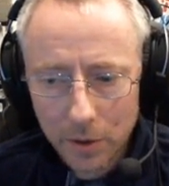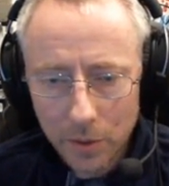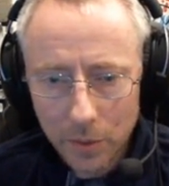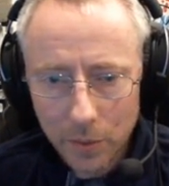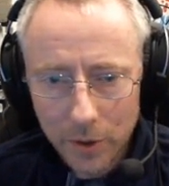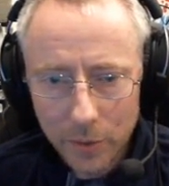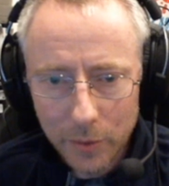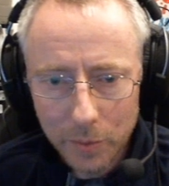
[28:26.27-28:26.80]

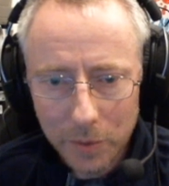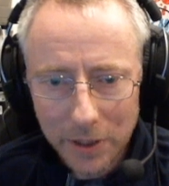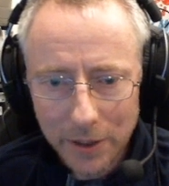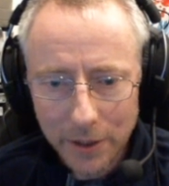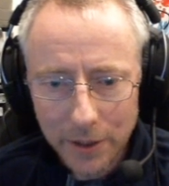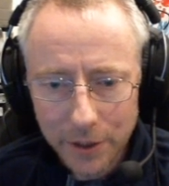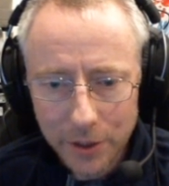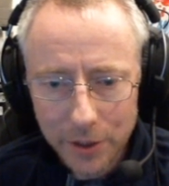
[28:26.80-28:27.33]
We will
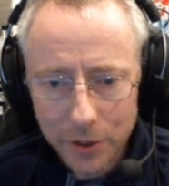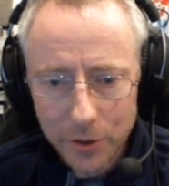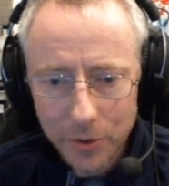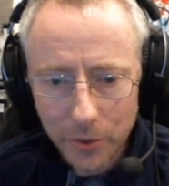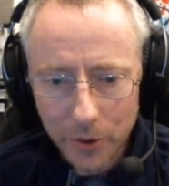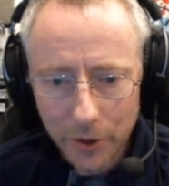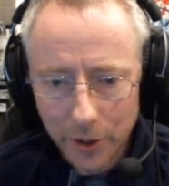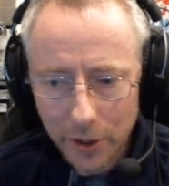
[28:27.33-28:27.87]
play
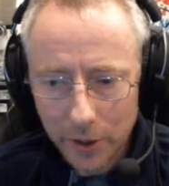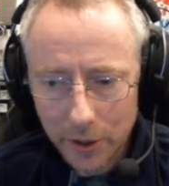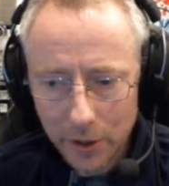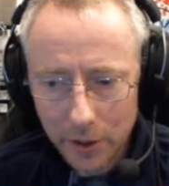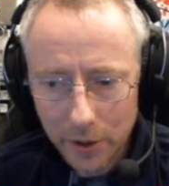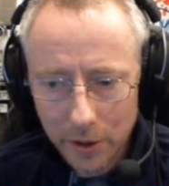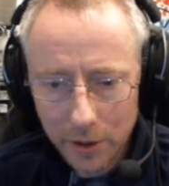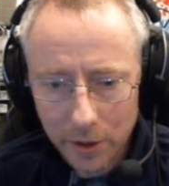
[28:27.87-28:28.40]
Saurian.